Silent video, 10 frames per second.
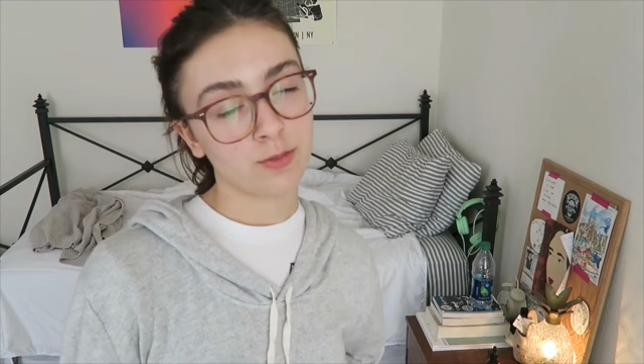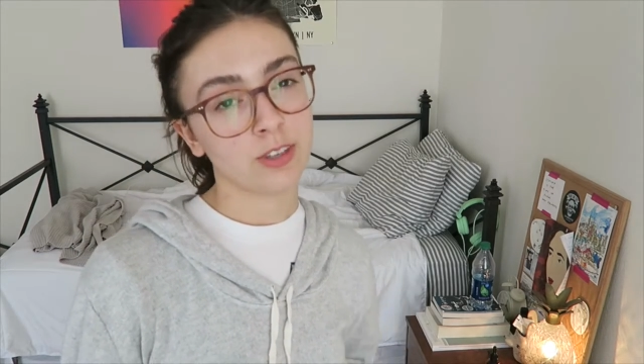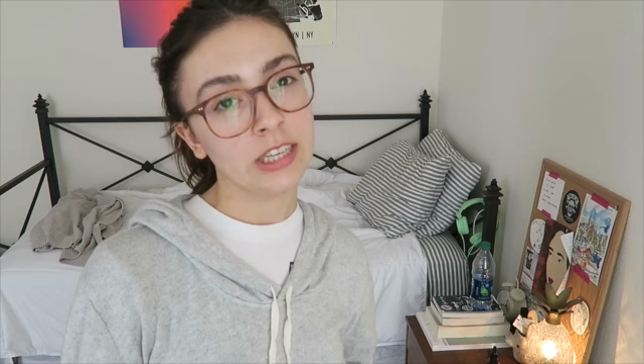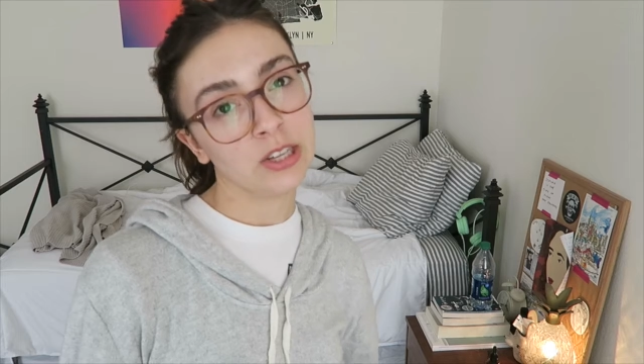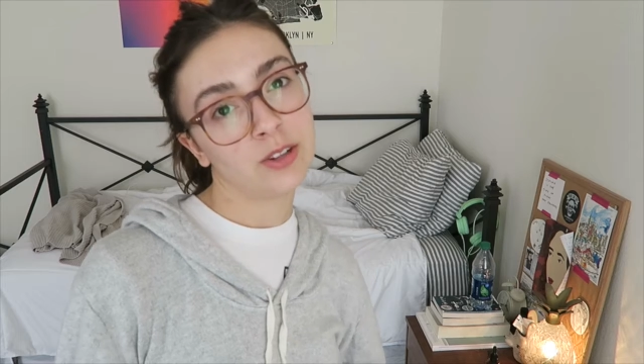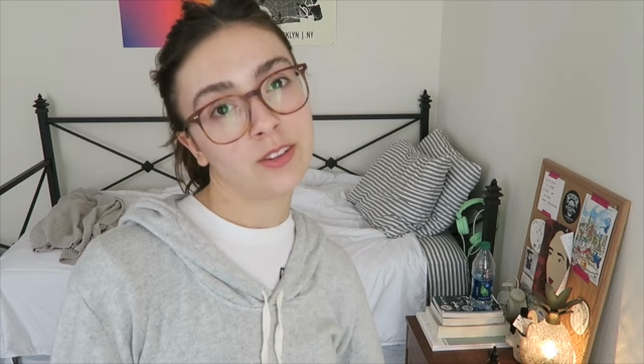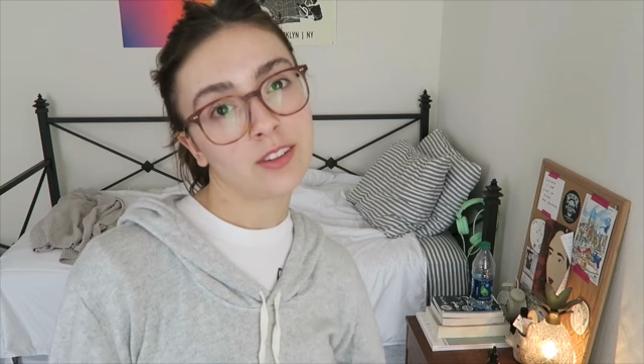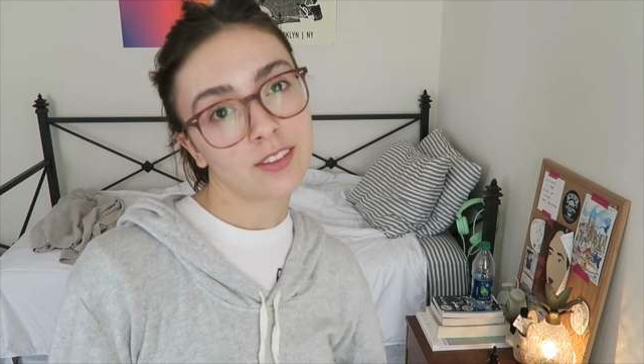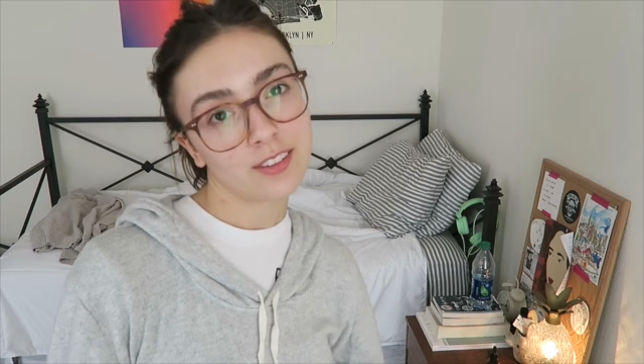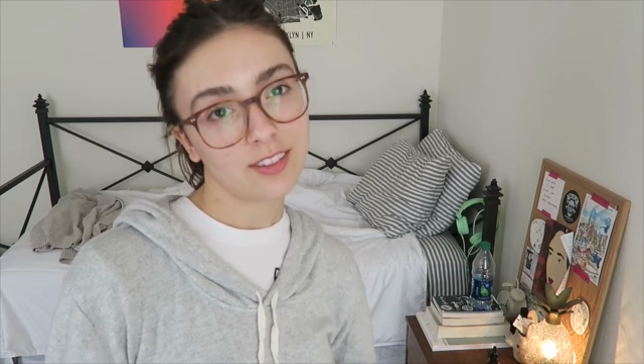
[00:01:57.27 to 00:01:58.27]

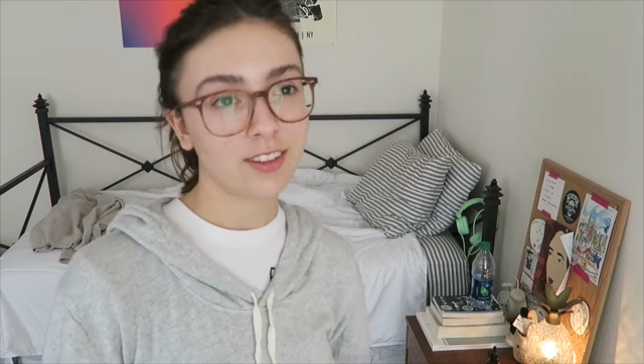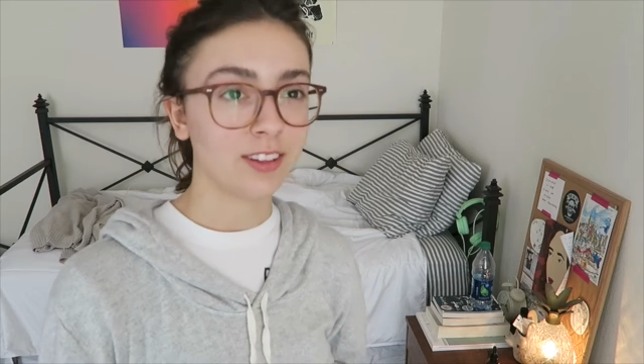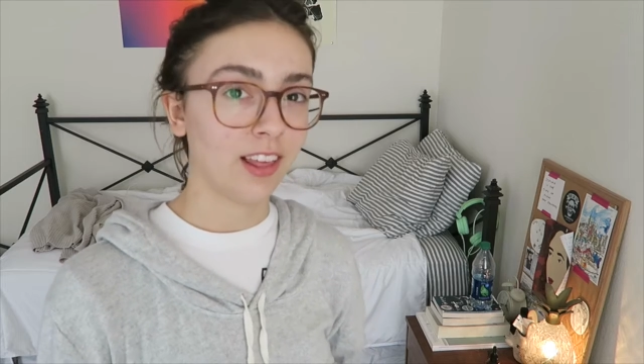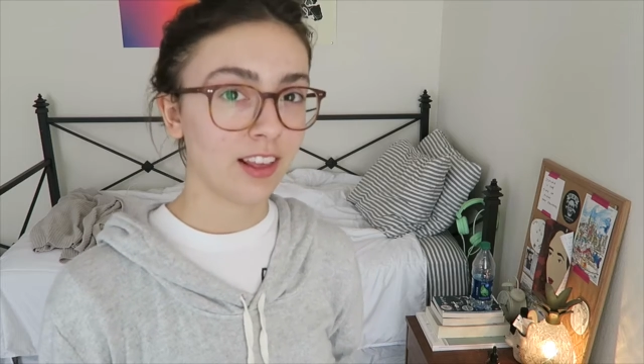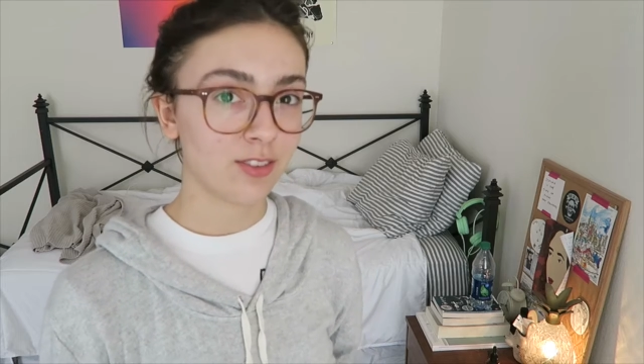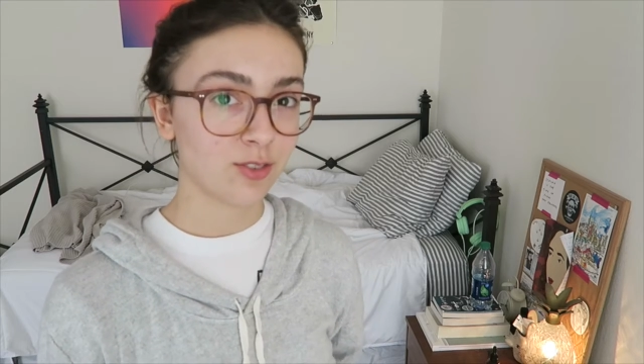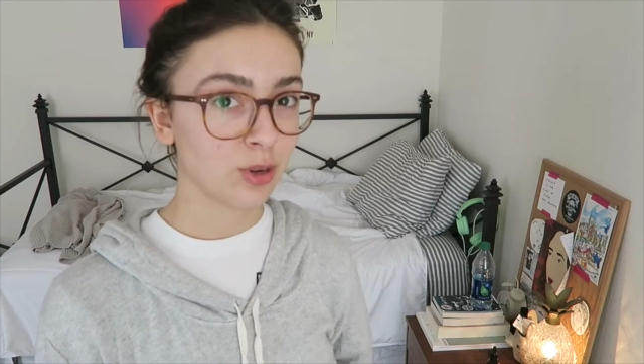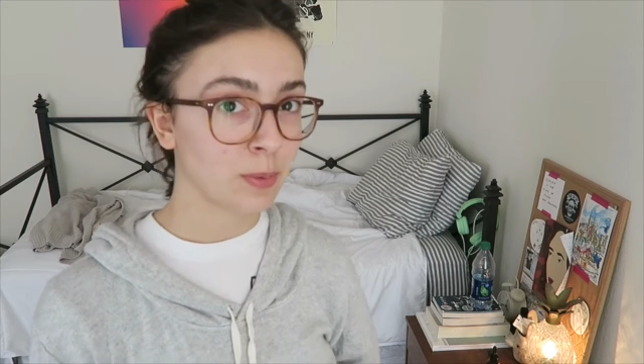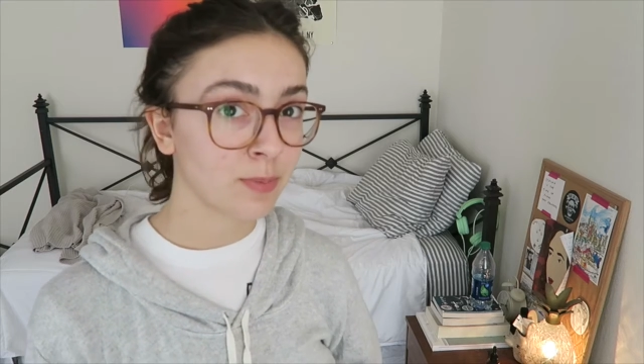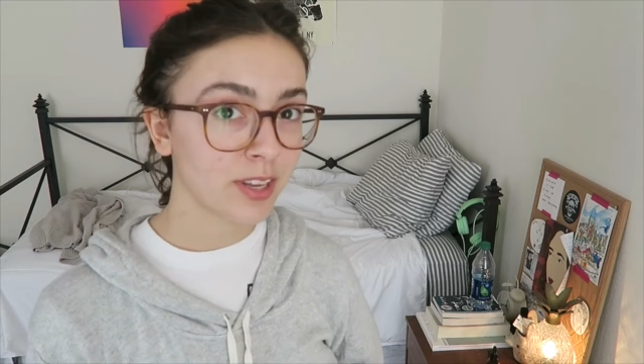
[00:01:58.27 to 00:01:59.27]
real, they're like
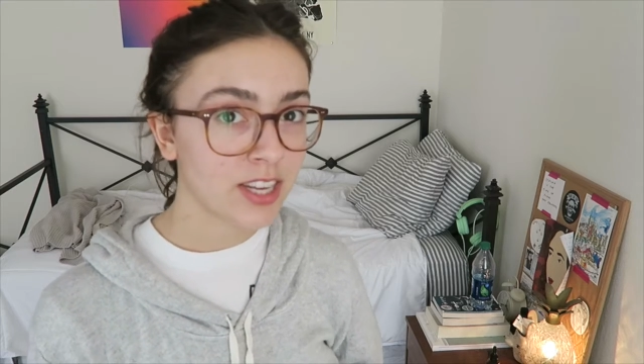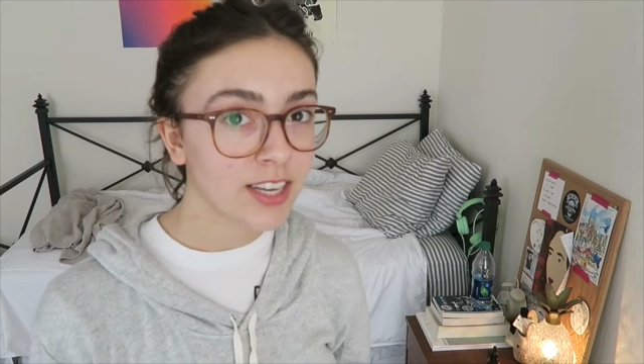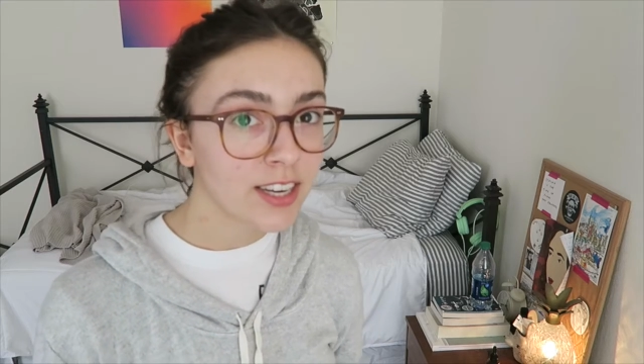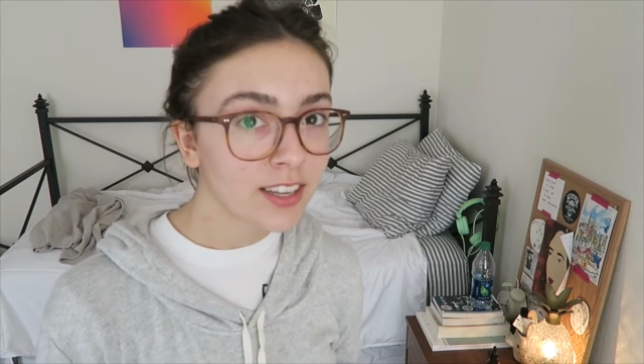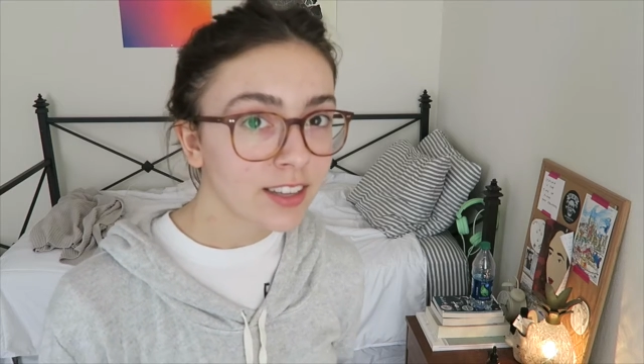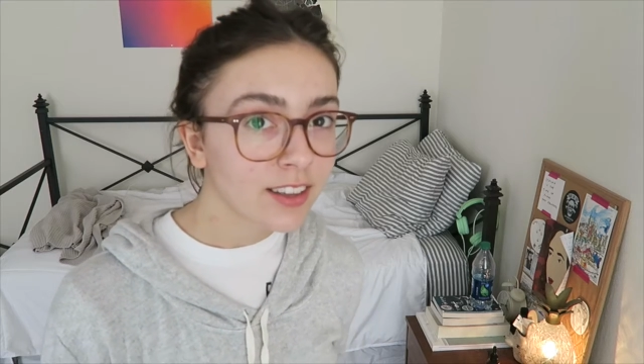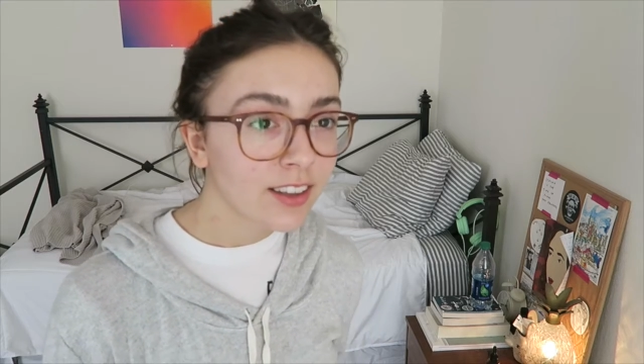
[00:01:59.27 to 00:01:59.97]
scripted.